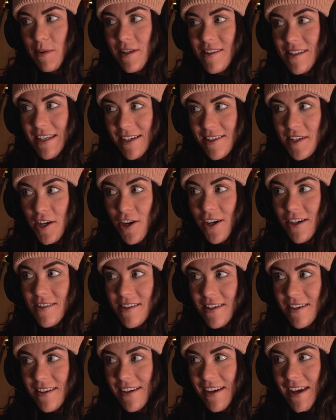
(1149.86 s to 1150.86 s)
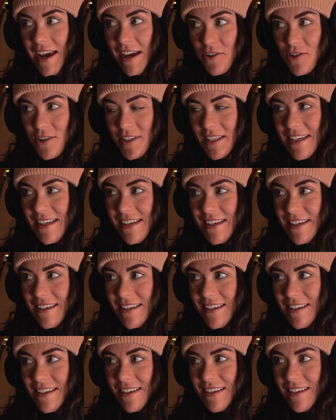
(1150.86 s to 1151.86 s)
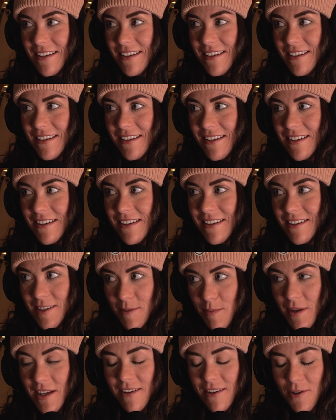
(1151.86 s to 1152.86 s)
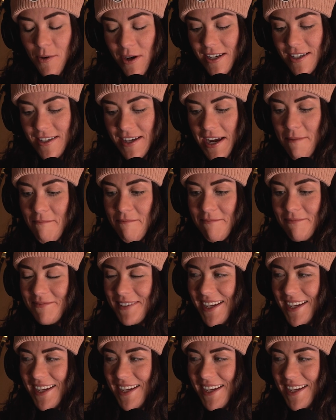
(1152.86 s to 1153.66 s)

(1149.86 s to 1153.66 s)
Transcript: been 6 years, actually. It's been quite a time.